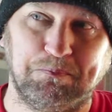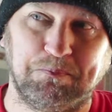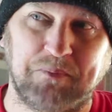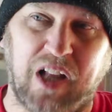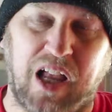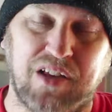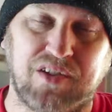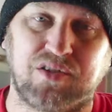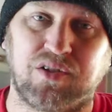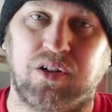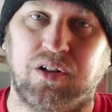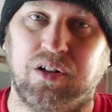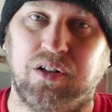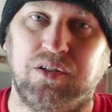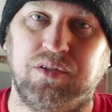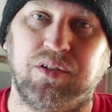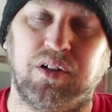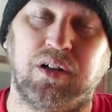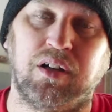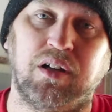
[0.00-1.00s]

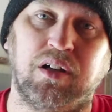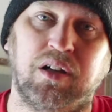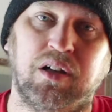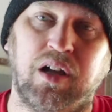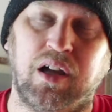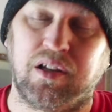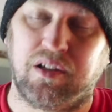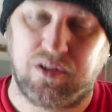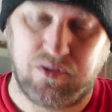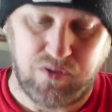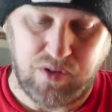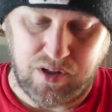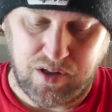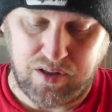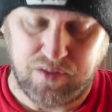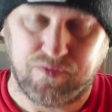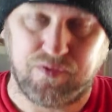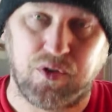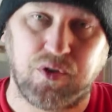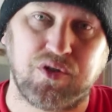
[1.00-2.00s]
I created
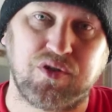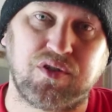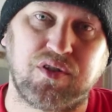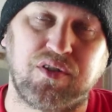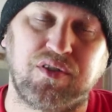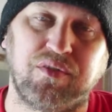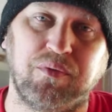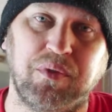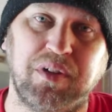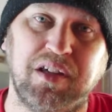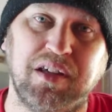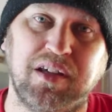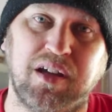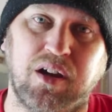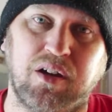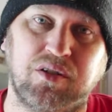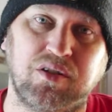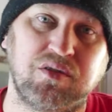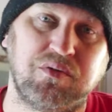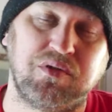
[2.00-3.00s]
the first 3
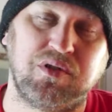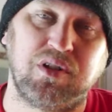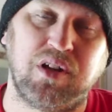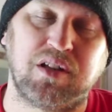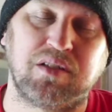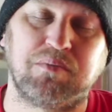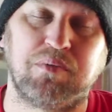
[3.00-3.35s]
characters, which you guys